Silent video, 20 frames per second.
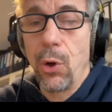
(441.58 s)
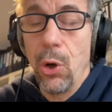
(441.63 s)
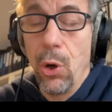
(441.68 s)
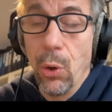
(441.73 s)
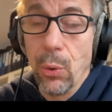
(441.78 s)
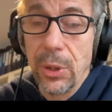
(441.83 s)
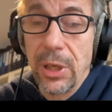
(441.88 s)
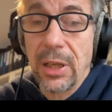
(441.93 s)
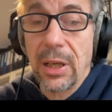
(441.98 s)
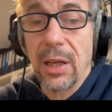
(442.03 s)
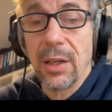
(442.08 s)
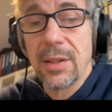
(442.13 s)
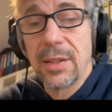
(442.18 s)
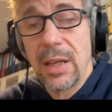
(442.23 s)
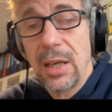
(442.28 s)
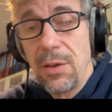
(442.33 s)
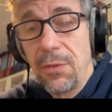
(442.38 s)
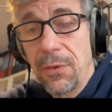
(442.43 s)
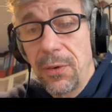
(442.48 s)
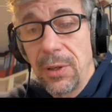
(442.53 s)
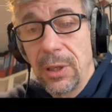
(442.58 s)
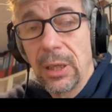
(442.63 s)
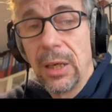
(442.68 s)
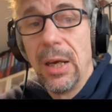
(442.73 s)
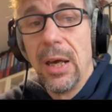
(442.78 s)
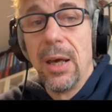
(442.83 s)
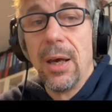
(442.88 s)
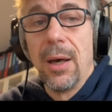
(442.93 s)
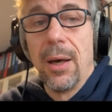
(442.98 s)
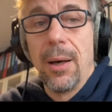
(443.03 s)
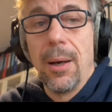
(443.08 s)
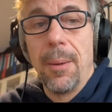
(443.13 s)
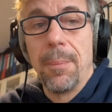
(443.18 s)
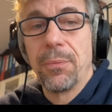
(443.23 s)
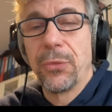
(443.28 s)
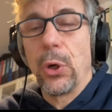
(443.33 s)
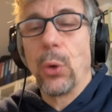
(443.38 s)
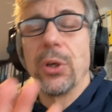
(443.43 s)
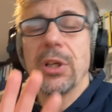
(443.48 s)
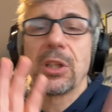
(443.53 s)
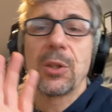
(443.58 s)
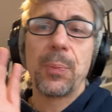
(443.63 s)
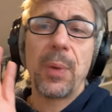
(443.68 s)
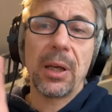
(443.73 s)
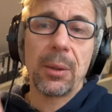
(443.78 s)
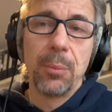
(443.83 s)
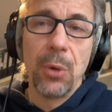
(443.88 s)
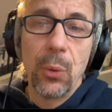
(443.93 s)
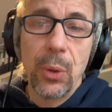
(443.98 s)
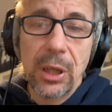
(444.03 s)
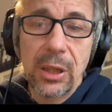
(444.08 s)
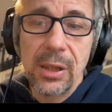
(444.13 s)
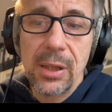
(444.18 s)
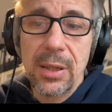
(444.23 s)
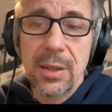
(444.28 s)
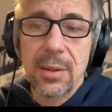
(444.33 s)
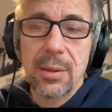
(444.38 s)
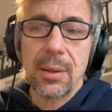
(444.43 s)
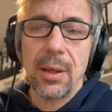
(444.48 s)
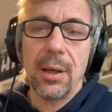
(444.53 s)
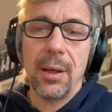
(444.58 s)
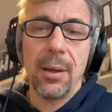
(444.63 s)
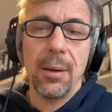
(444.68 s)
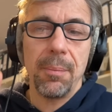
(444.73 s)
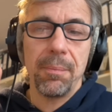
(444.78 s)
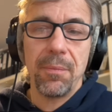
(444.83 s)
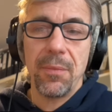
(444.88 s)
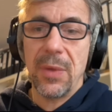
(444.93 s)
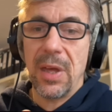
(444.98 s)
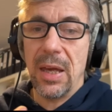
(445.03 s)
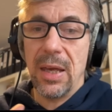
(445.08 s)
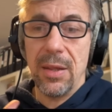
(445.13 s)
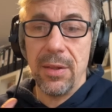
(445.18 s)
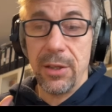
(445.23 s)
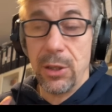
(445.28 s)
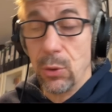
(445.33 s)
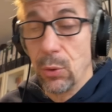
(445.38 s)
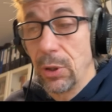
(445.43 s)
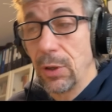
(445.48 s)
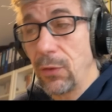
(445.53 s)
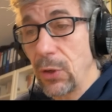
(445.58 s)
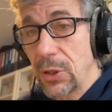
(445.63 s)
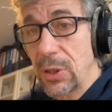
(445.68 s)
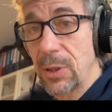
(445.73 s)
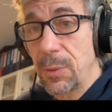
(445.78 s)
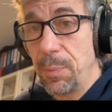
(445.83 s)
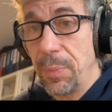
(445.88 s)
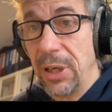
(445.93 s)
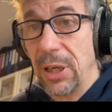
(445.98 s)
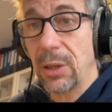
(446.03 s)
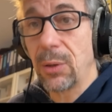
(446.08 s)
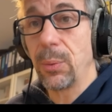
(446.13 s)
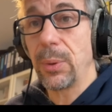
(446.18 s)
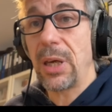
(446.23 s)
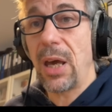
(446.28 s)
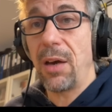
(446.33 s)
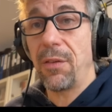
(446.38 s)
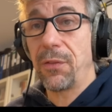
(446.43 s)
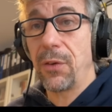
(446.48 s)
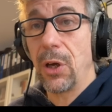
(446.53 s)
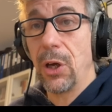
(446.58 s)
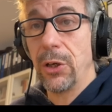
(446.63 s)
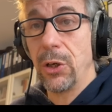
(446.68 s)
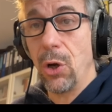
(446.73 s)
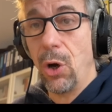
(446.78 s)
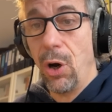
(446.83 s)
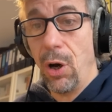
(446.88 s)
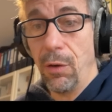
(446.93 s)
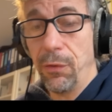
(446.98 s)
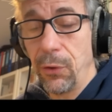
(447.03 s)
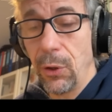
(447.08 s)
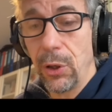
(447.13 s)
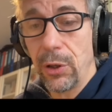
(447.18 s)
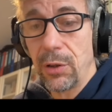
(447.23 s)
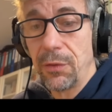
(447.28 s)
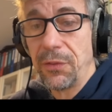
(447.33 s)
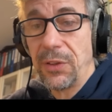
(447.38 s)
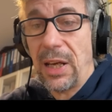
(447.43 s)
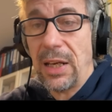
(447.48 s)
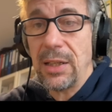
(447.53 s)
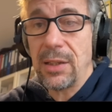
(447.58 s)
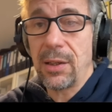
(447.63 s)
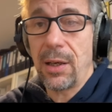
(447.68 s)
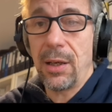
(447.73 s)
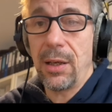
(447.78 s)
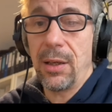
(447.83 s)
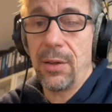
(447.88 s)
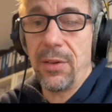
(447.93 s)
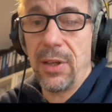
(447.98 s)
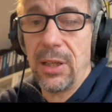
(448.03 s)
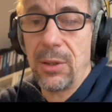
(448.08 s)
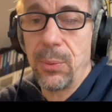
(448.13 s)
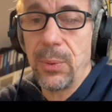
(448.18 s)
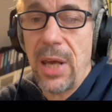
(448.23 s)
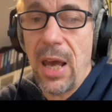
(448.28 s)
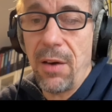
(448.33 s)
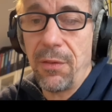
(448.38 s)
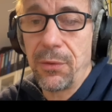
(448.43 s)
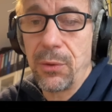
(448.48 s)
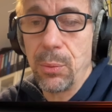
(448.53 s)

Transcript: loading and saving. Don't expect miracles. The universe is big. We have an awful lot of data that we have to